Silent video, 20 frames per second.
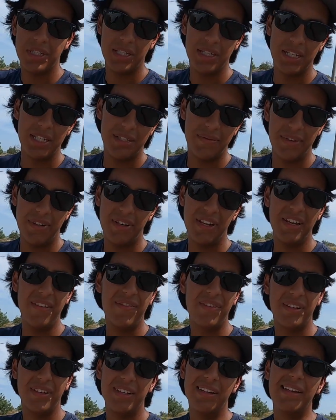today's video.
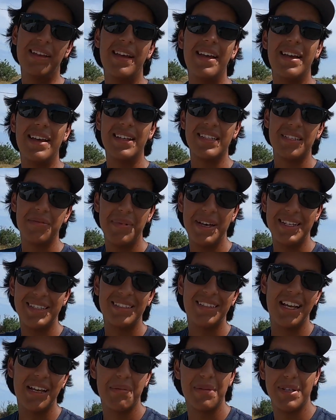If y'all did, smash the
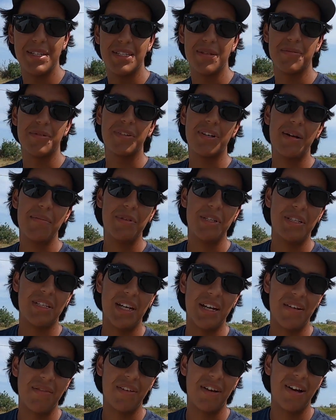like button, subscribe to the
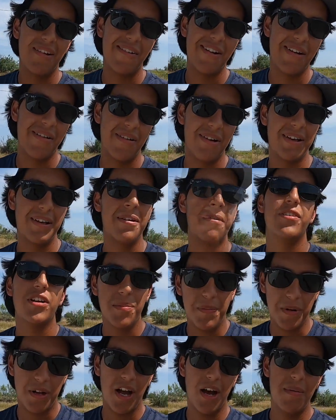channel if y'all haven't already,
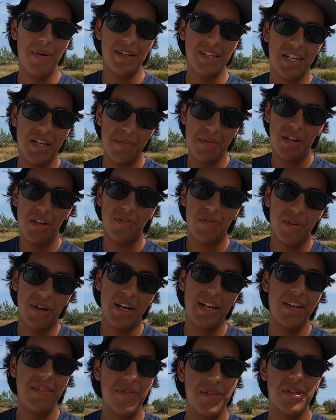drop a comment down below for
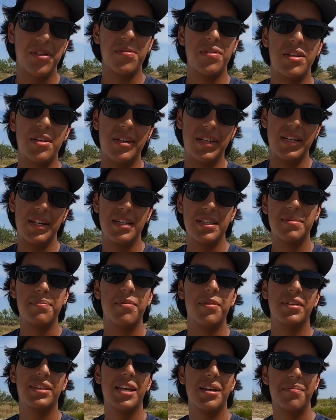any future video ideas. But
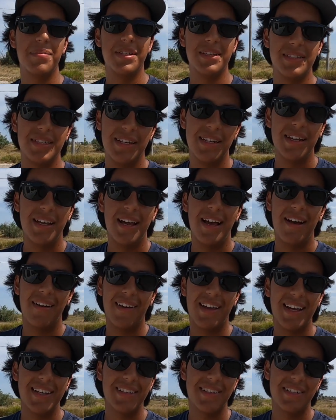with that being said, I'll
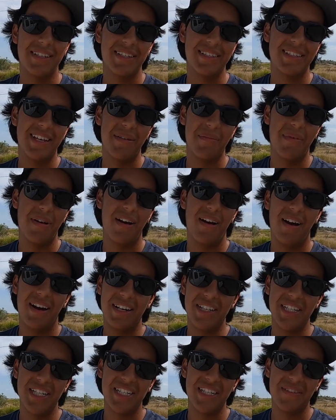catch y'all next time
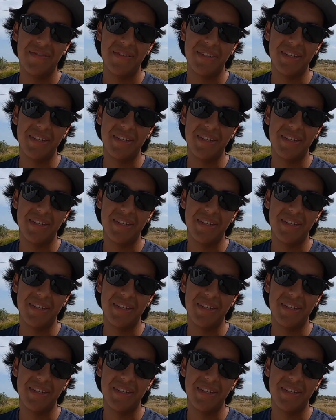on JJ